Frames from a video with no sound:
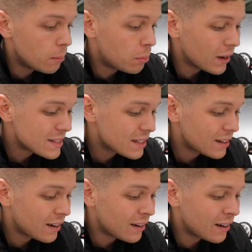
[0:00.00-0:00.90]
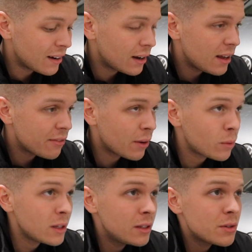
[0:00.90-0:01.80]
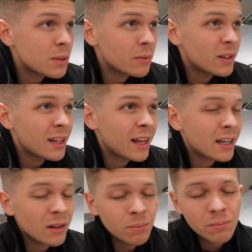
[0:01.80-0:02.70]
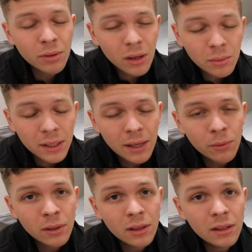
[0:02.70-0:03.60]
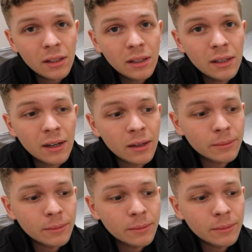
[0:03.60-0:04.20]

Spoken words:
But if I wanted to do something like that, I could probably get one of the